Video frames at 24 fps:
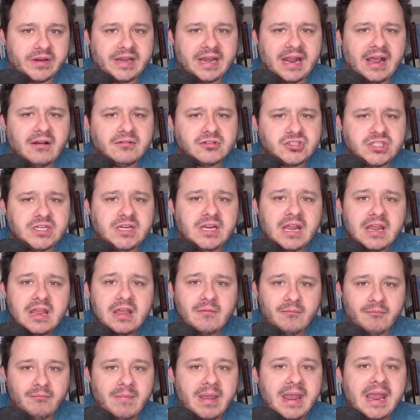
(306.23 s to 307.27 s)
and how she
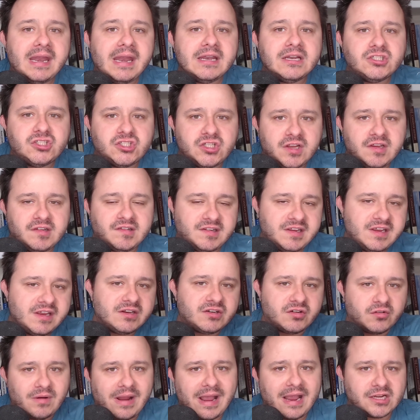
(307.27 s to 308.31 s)
manages the
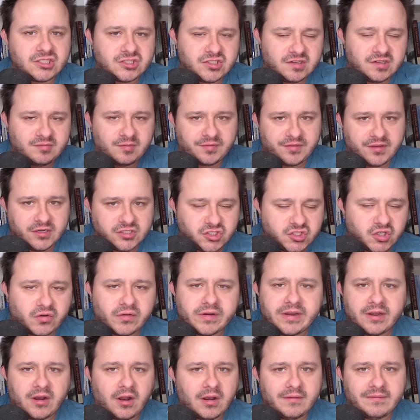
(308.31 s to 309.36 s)
interactions with the
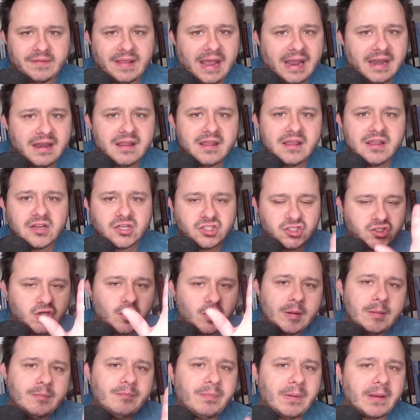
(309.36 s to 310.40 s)
jury and all of that. She'll
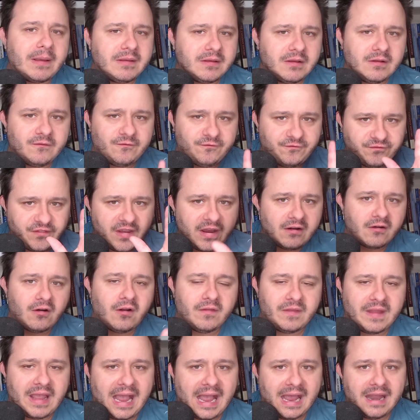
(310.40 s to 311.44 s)
be fair
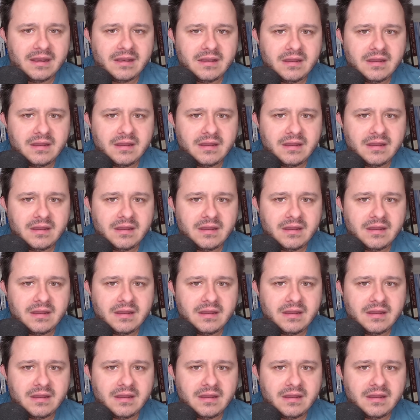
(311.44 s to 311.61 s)
on that.